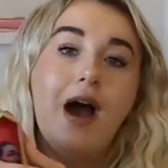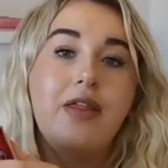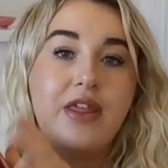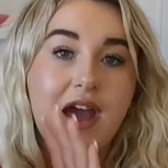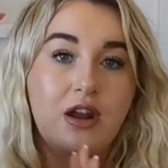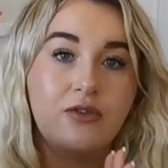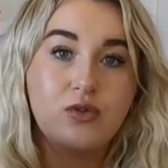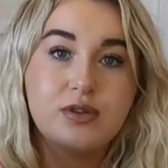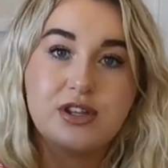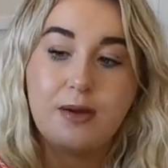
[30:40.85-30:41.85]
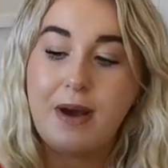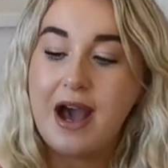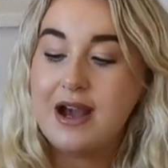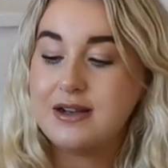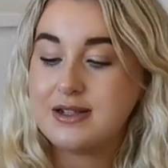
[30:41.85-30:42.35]
And then I've also
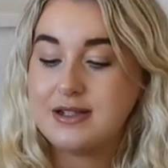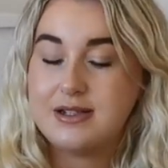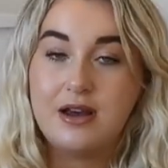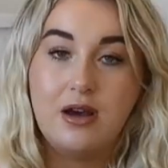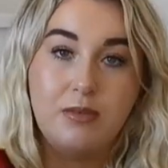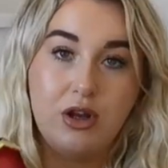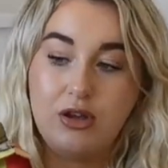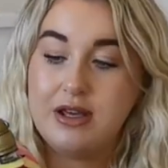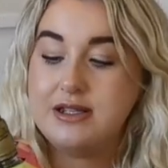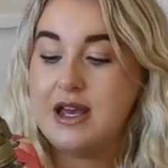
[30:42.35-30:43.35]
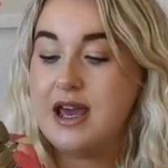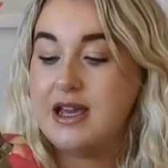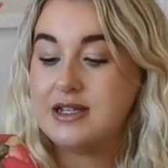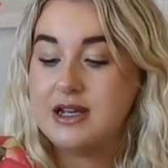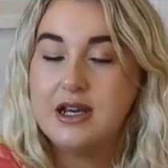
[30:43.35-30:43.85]
packed some
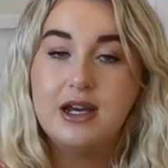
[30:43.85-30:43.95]
Lucozade.